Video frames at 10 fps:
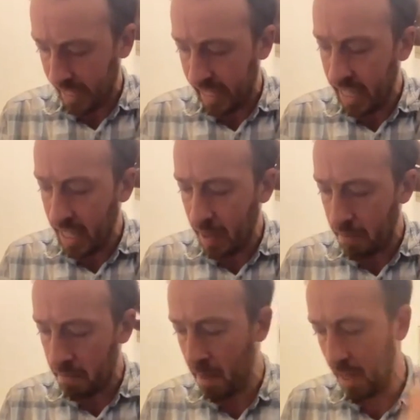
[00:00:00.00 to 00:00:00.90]

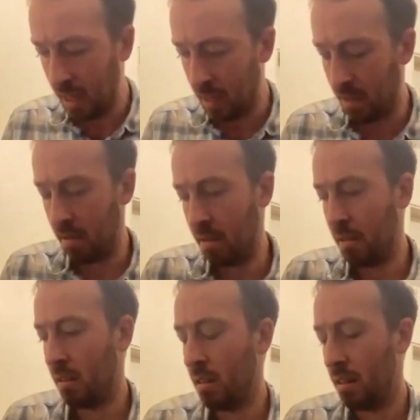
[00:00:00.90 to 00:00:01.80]
he made
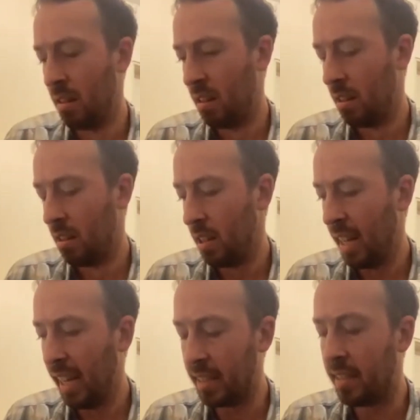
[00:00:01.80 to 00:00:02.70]

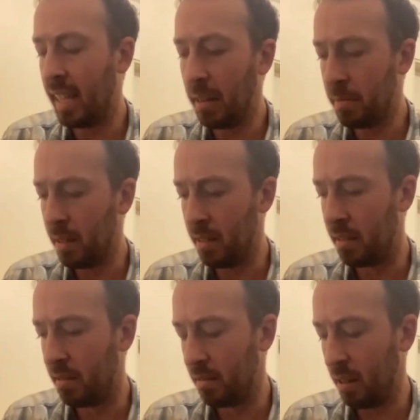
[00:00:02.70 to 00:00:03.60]
a statement